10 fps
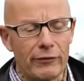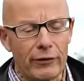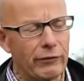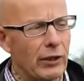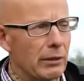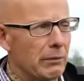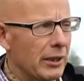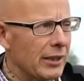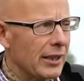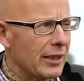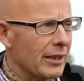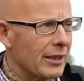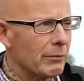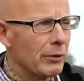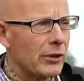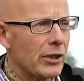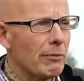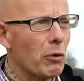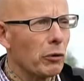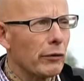the 15-minute cities, and we'll see
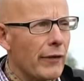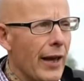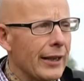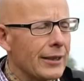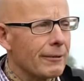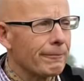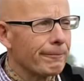more of that.